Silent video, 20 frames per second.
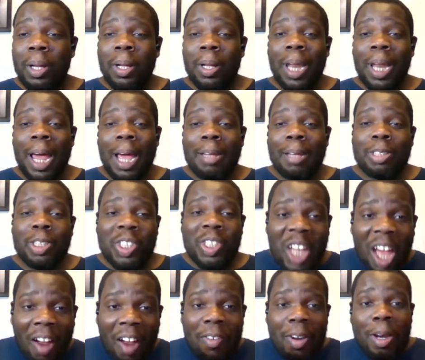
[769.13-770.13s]
Like she's
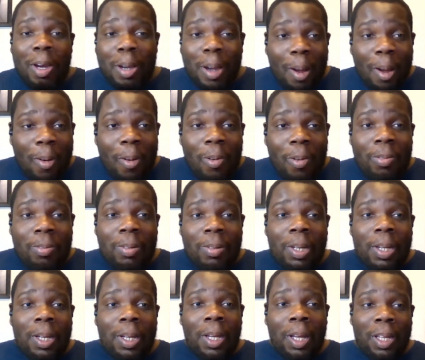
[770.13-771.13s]
already known.
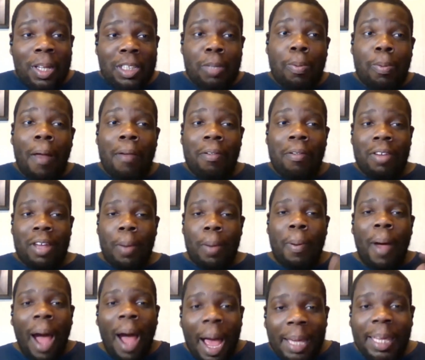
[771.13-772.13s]
She probably gonna get
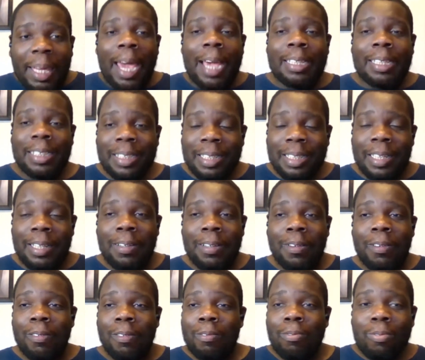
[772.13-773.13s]
a podcasting
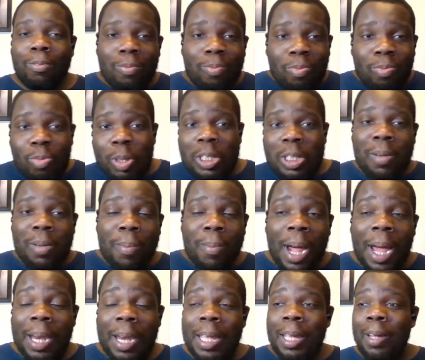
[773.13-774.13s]
deal with
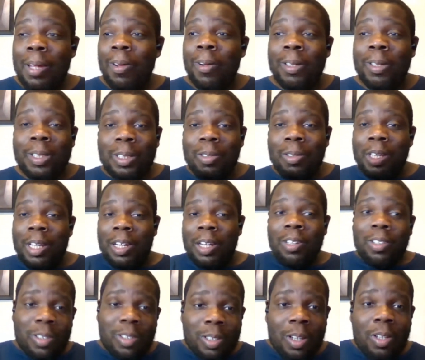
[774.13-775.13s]
somebody, or she'll get a
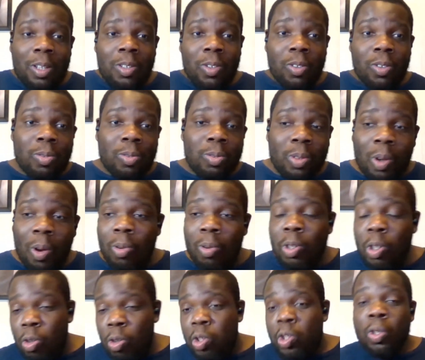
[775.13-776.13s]

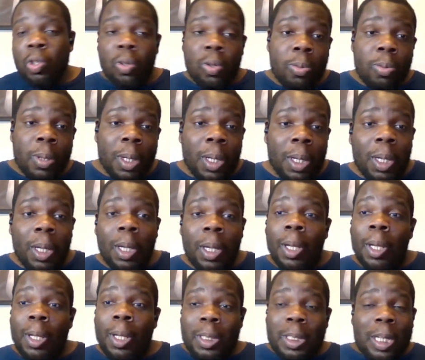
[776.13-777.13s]
YouTube.
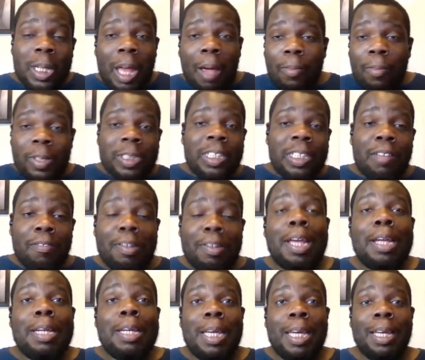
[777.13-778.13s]
Just like what Stephen
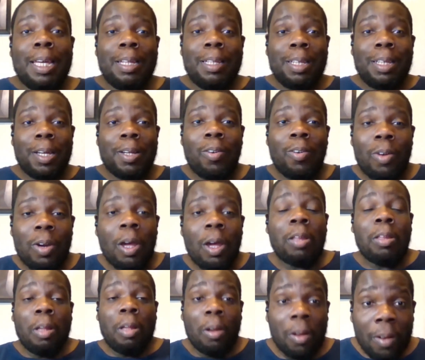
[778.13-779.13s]
A. did, and
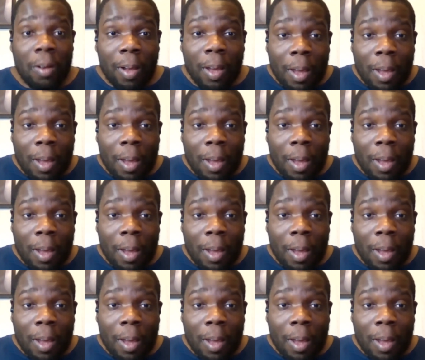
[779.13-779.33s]
other